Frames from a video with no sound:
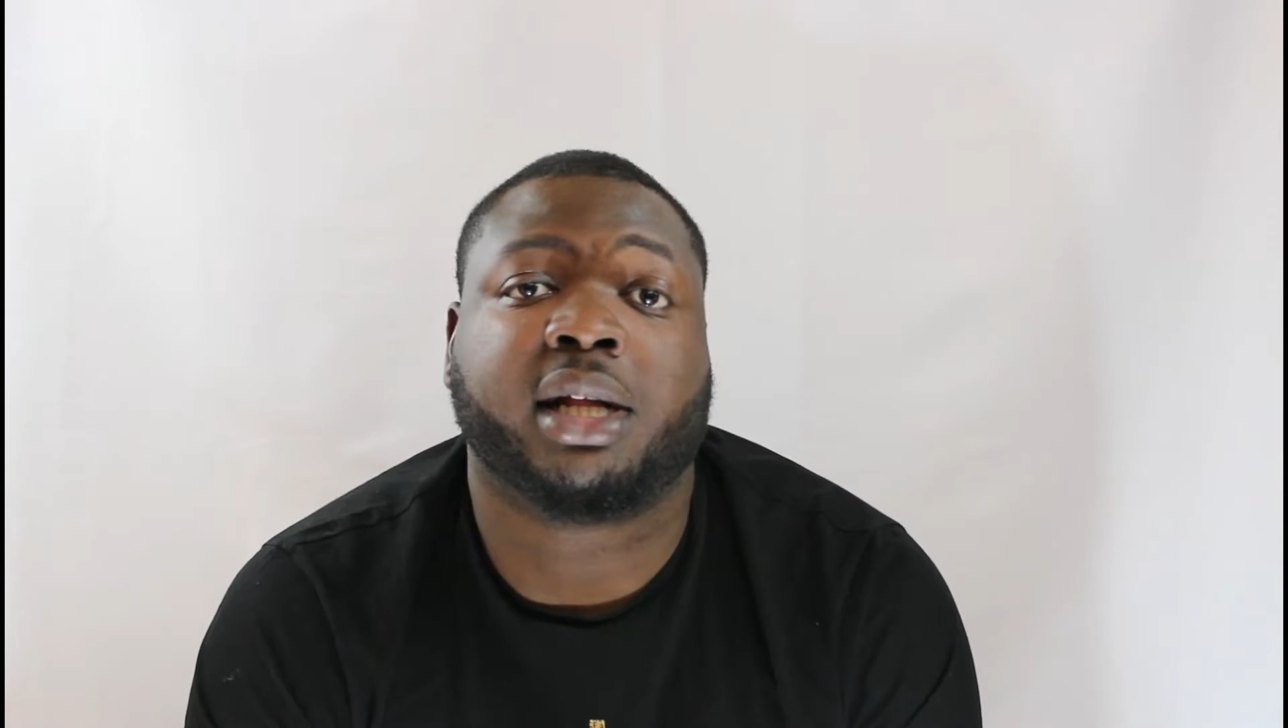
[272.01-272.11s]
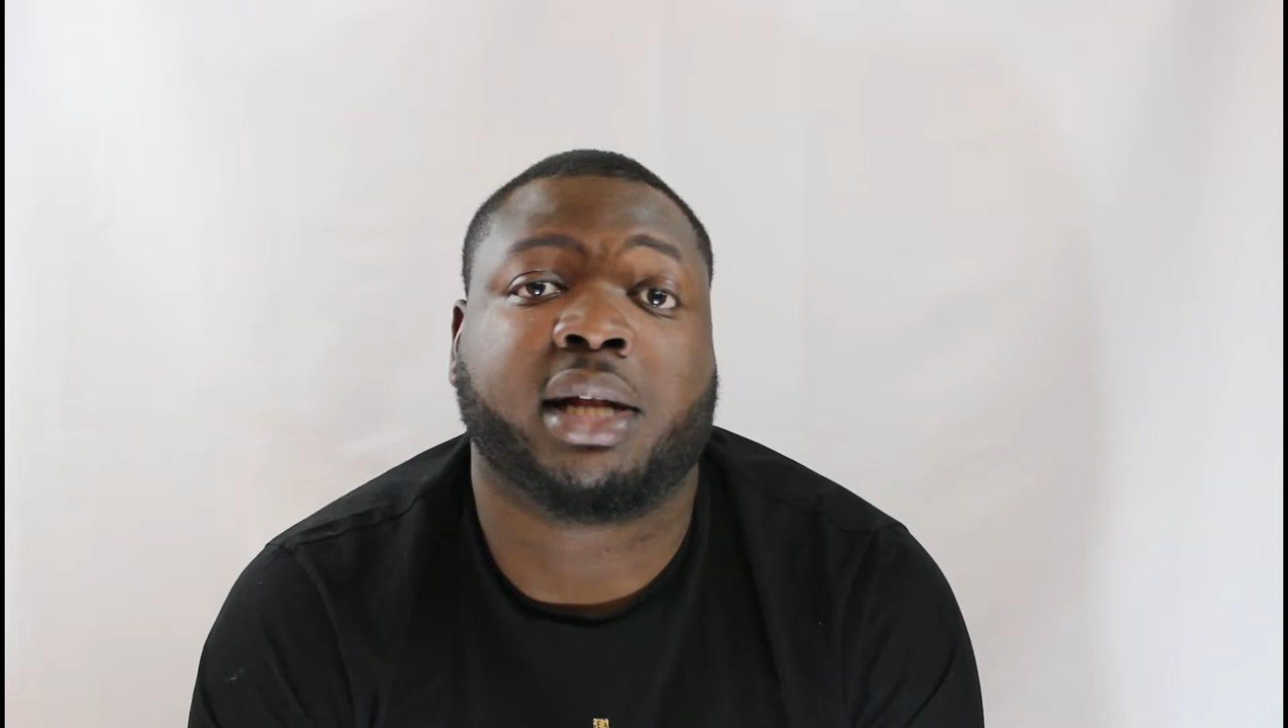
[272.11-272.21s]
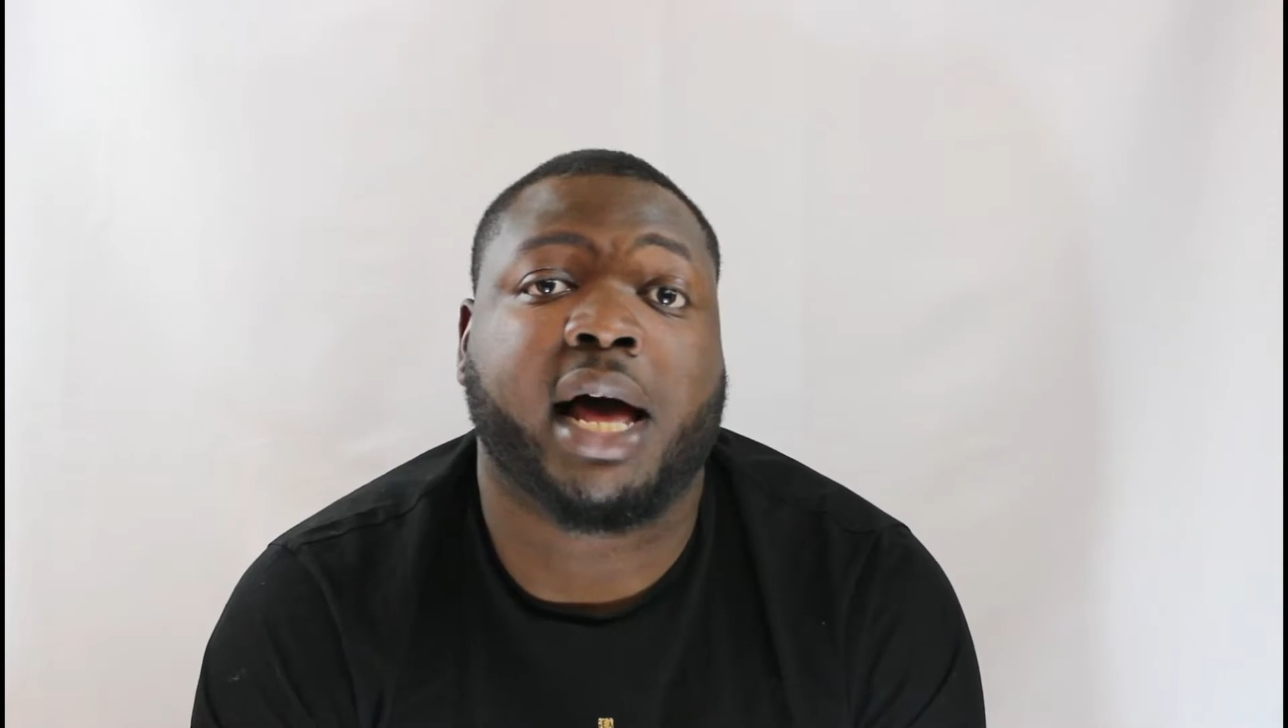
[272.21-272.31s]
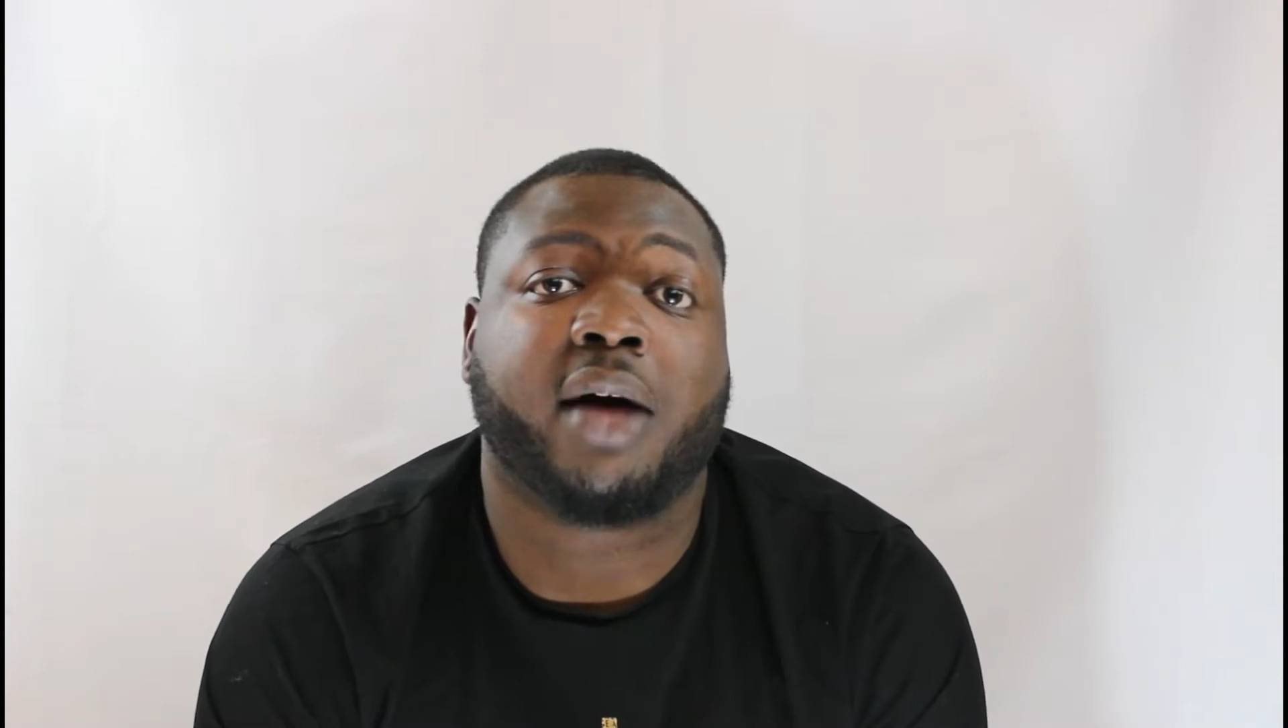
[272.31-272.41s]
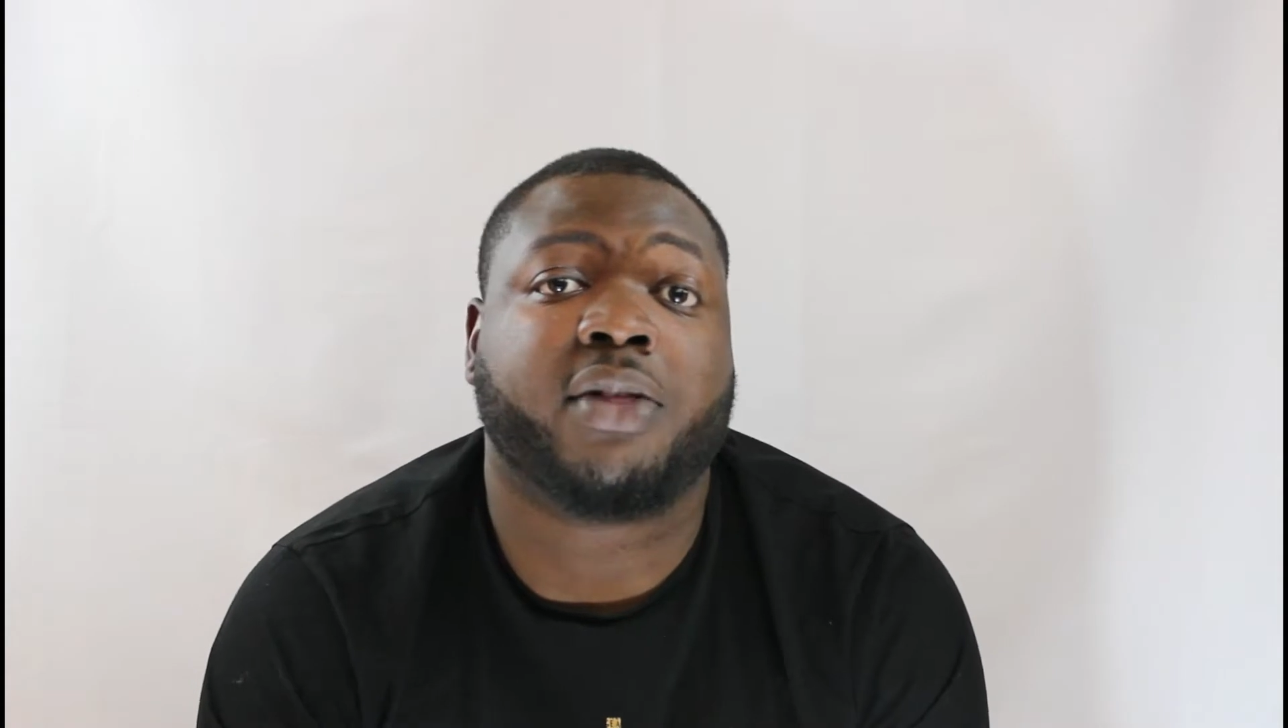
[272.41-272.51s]

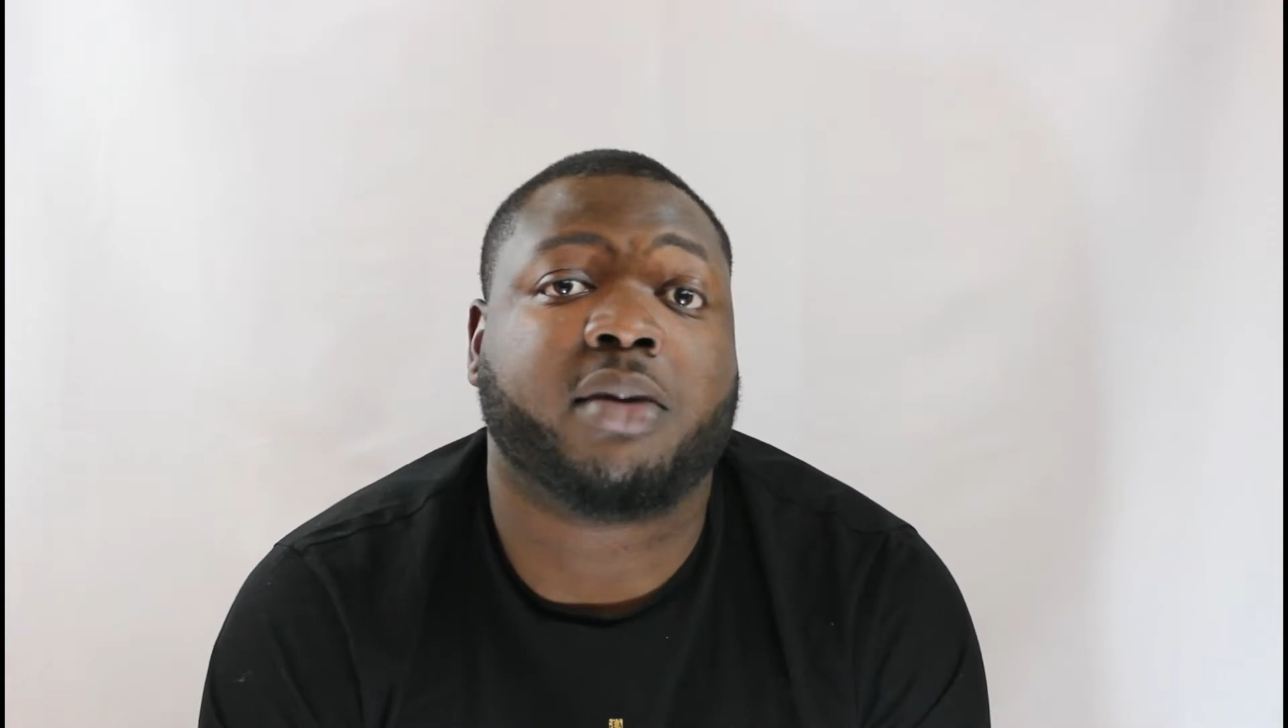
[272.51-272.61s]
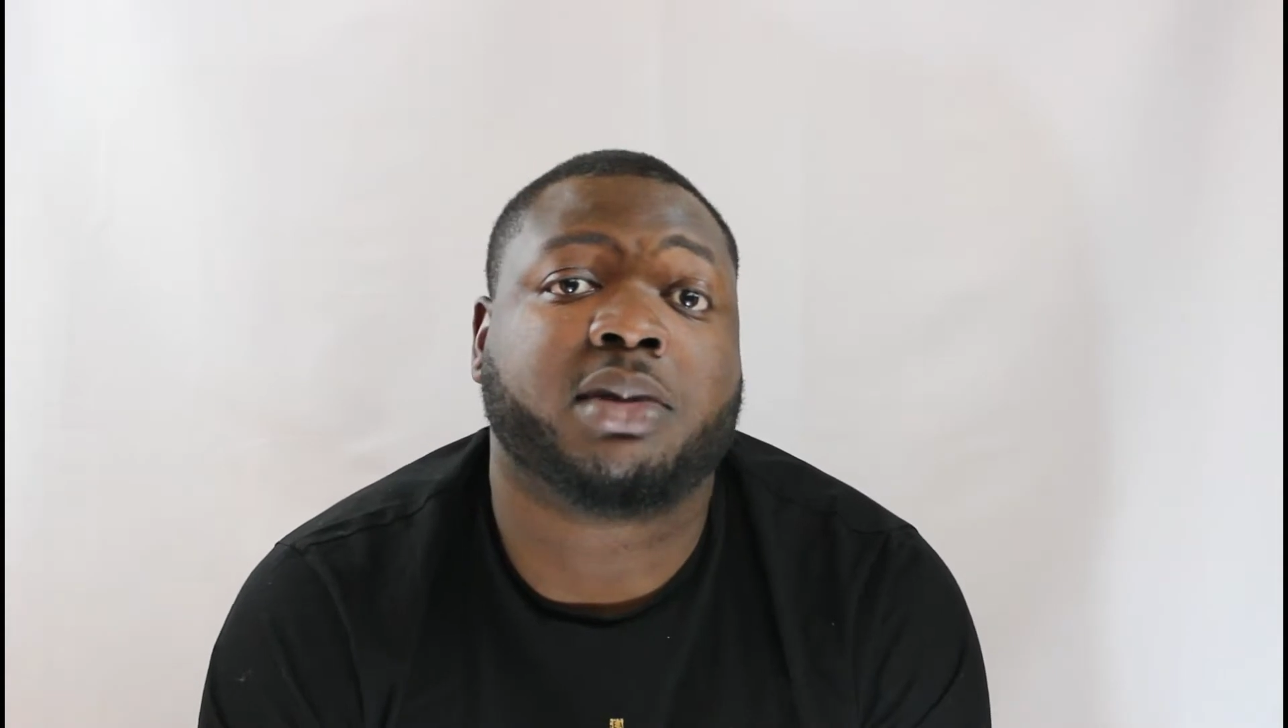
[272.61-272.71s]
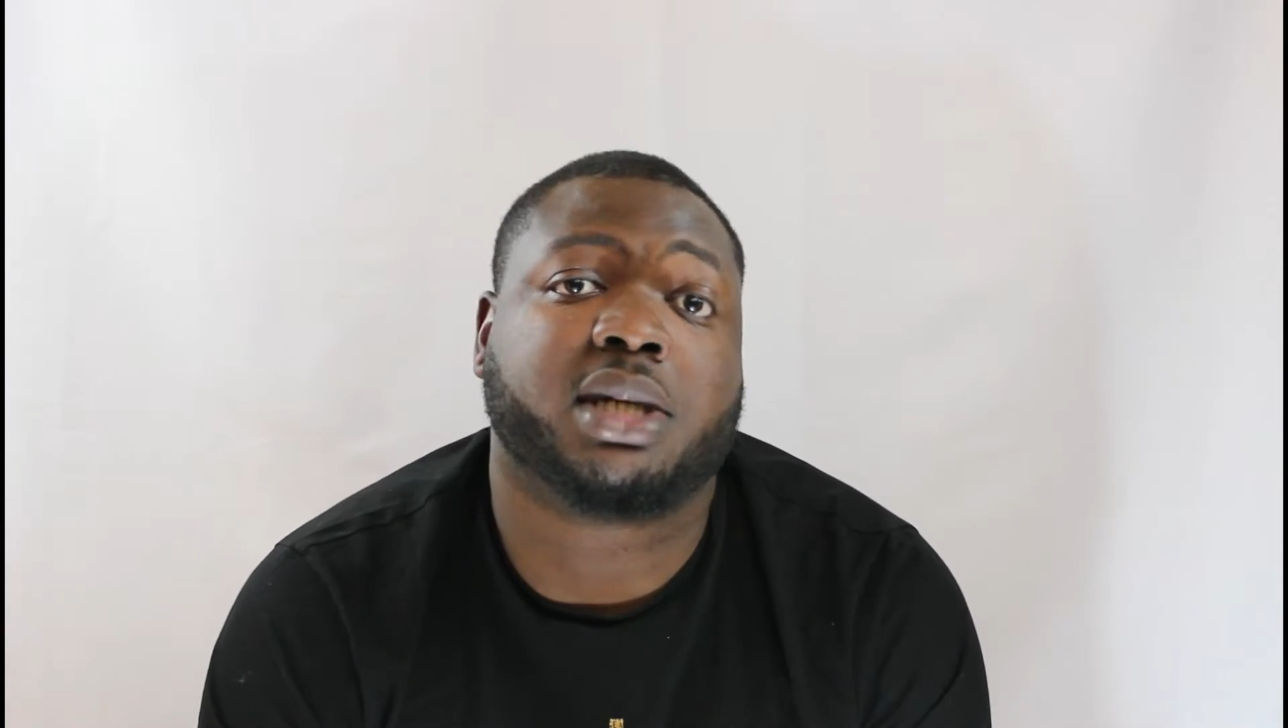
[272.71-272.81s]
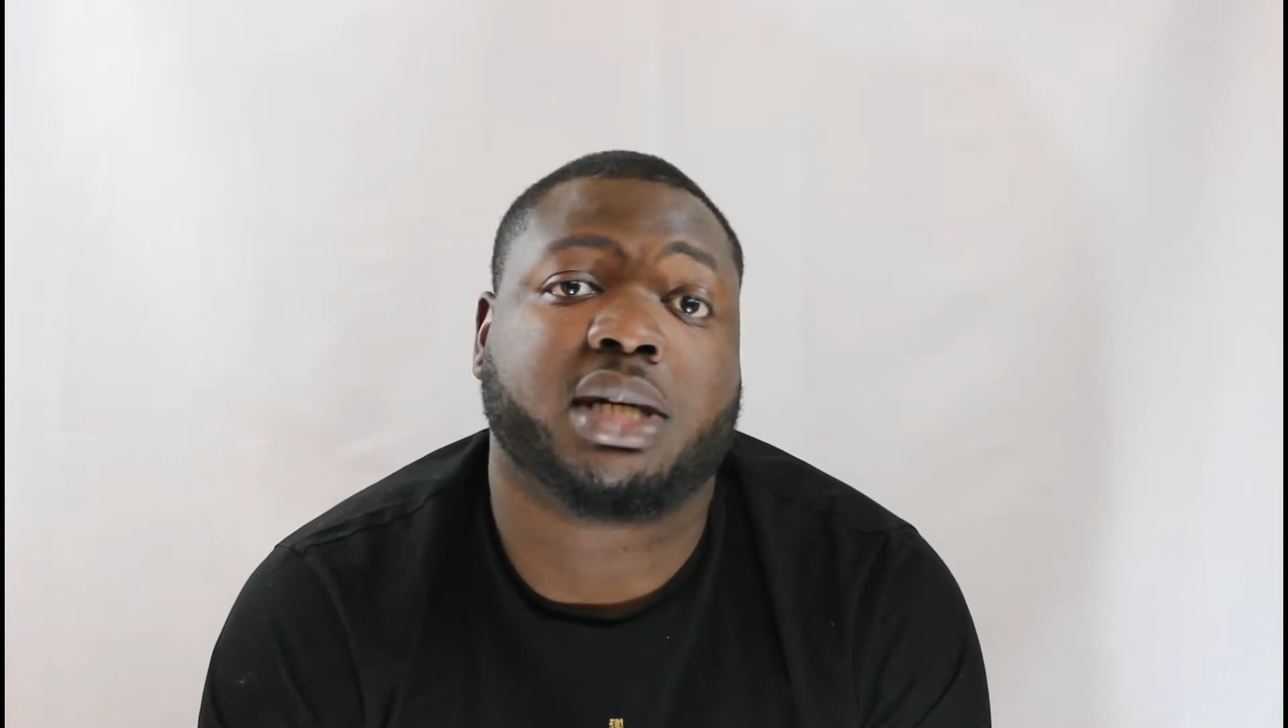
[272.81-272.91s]
allow them to